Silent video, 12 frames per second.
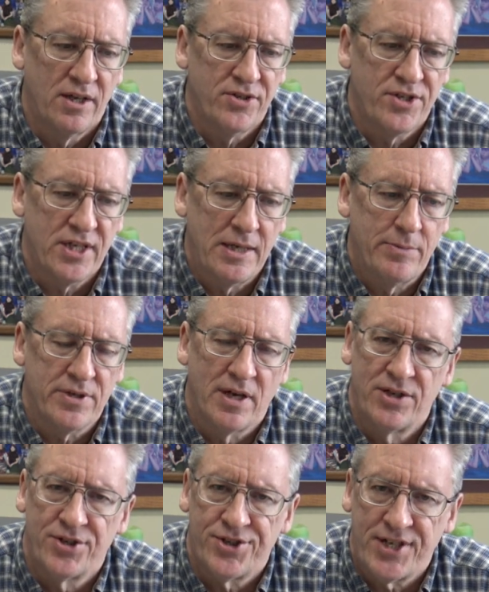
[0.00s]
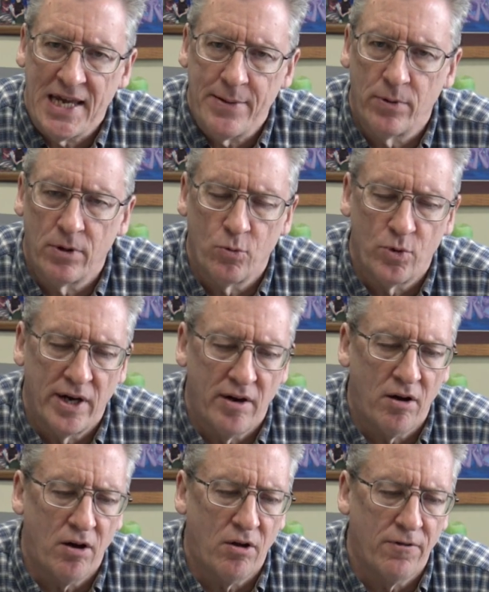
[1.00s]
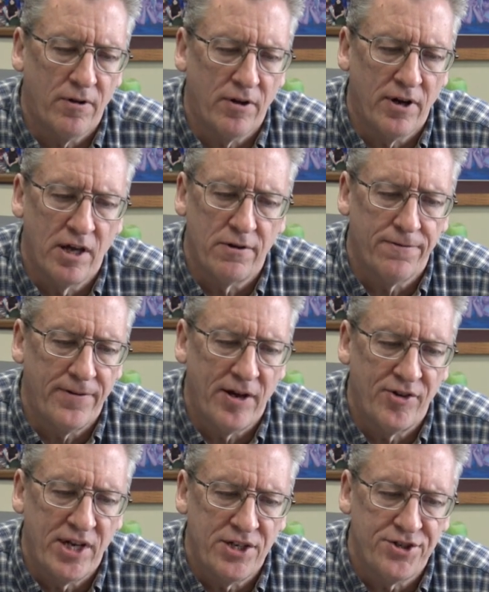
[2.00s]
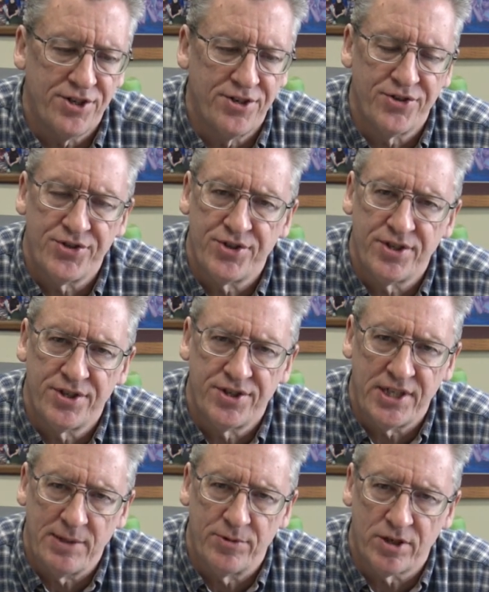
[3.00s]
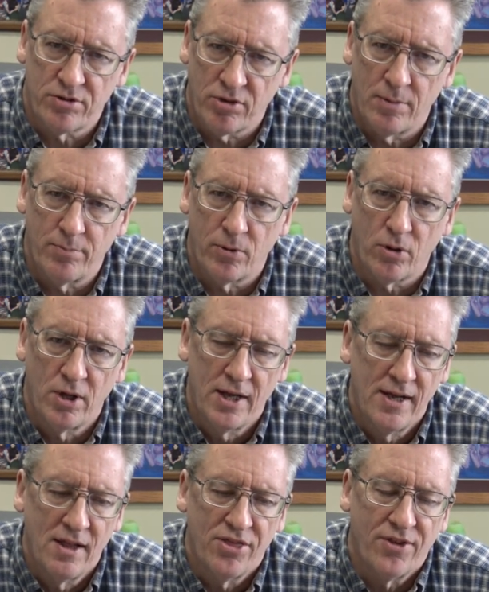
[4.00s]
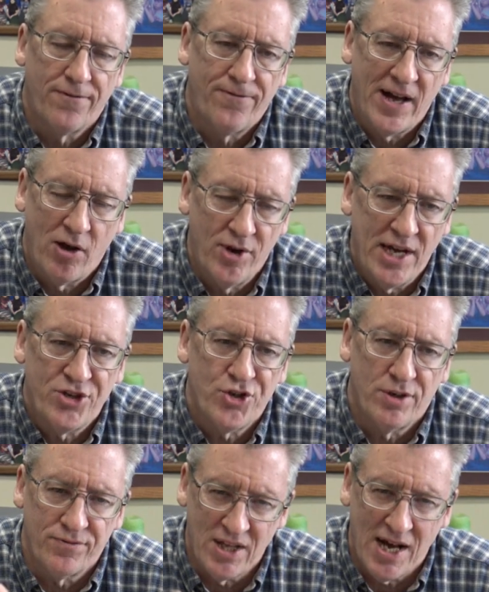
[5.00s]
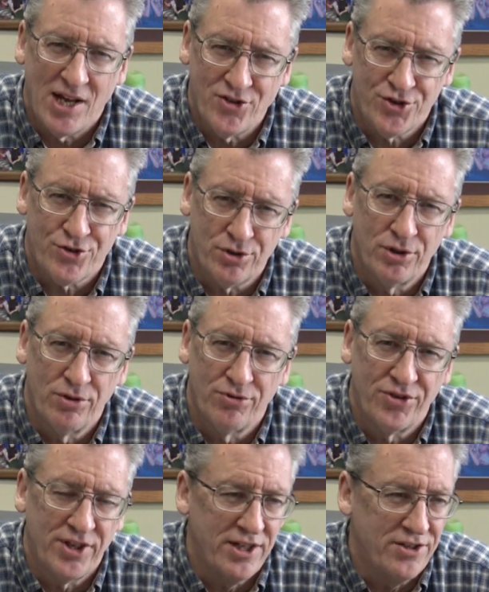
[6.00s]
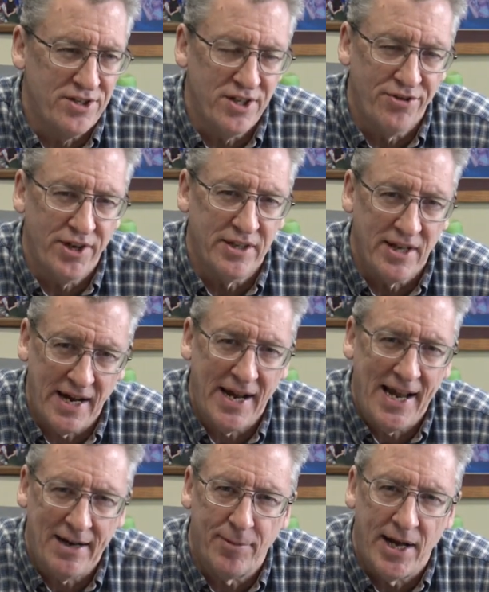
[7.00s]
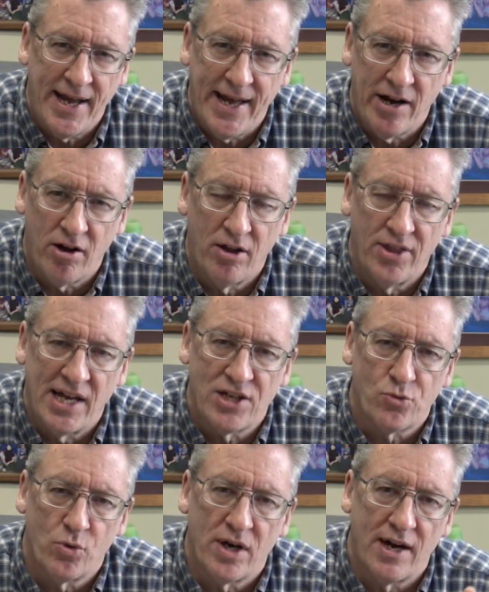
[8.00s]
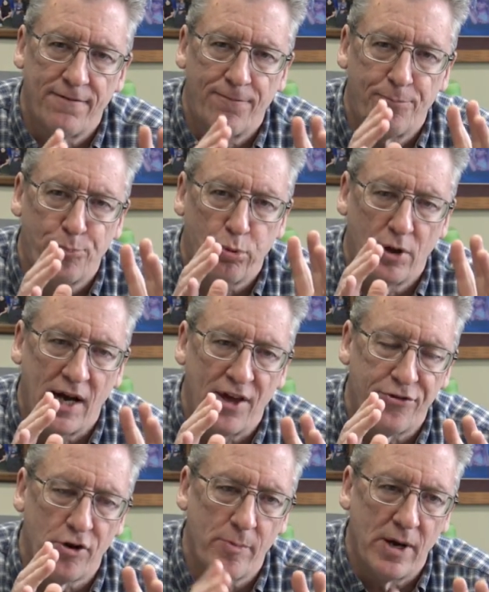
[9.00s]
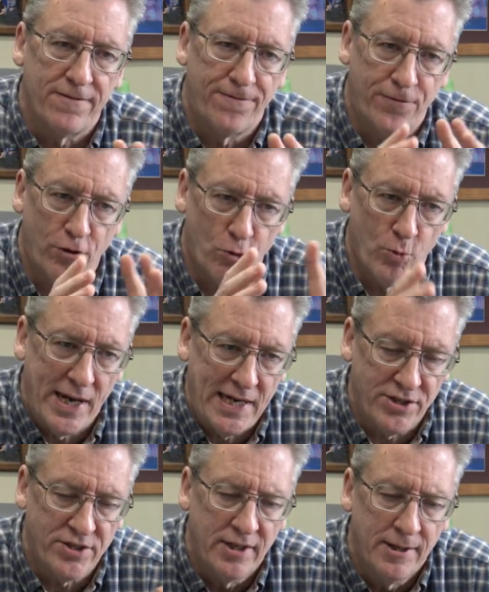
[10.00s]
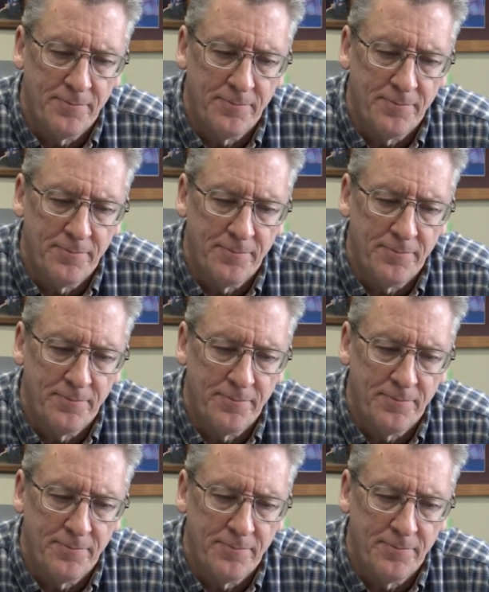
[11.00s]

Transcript: seems unstable, where all other foundations seem to crumble, the foundation of God's truth is the thing that I hang my hat on. That's where I throw my full weight